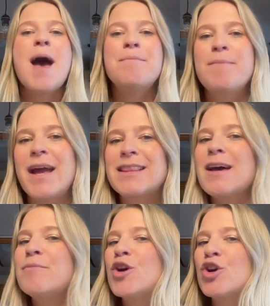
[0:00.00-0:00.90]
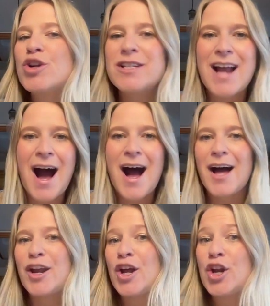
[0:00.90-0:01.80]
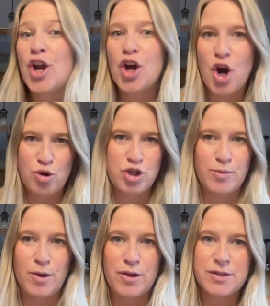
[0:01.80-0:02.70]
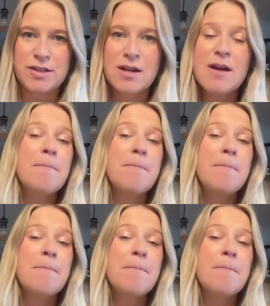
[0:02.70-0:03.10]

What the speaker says: and make them your non-negotiables.